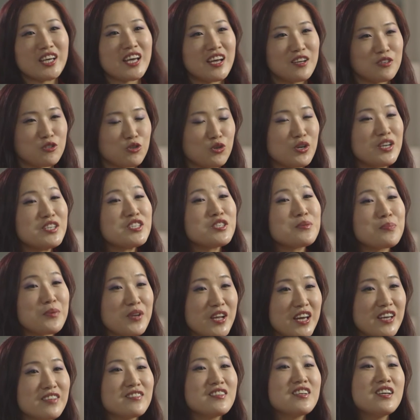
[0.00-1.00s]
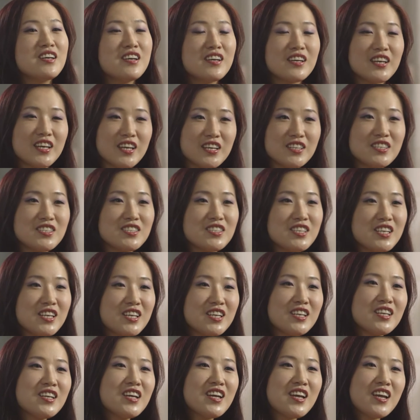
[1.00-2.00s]
can transplant
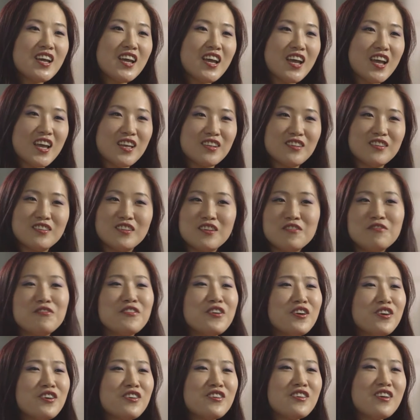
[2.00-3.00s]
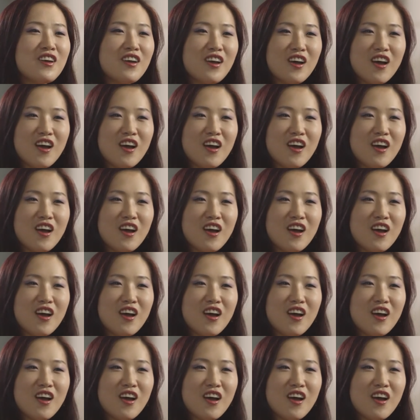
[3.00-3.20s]
kidney and liver,